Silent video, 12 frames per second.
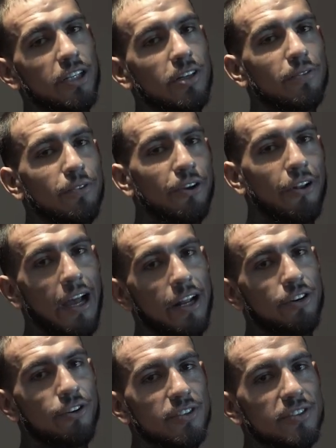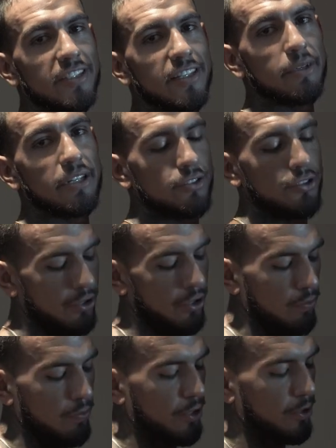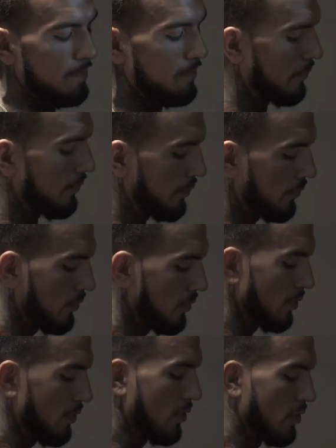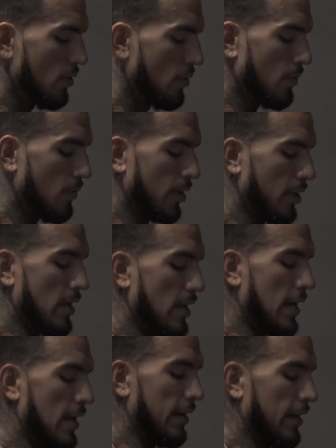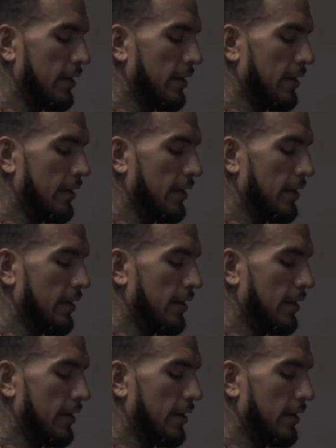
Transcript: good for you to add your cinnamon into your oatmeal. We're gonna add it